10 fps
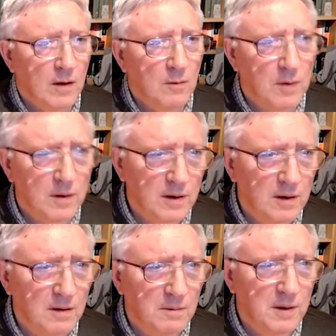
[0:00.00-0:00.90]
with
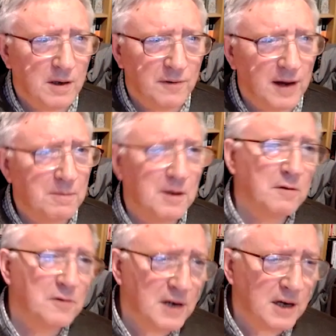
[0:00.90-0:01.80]
the, with the development
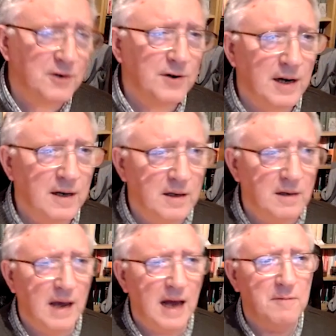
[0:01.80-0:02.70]
of sea trade,
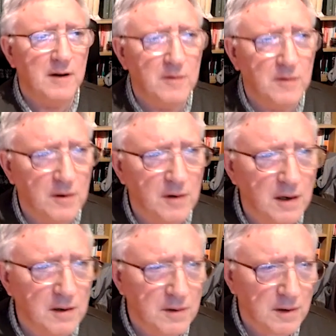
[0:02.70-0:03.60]
the advent of the
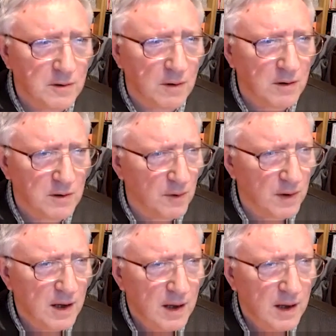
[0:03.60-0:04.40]
Greeks, and so on and so forth.